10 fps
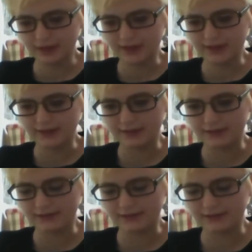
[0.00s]

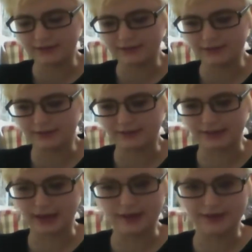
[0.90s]
And
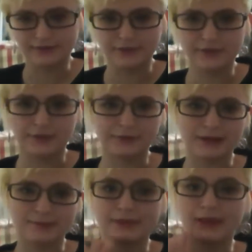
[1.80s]
yeah, and if you
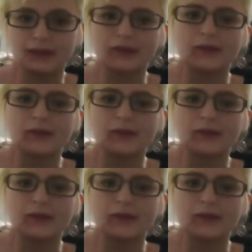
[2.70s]
don't, I mean like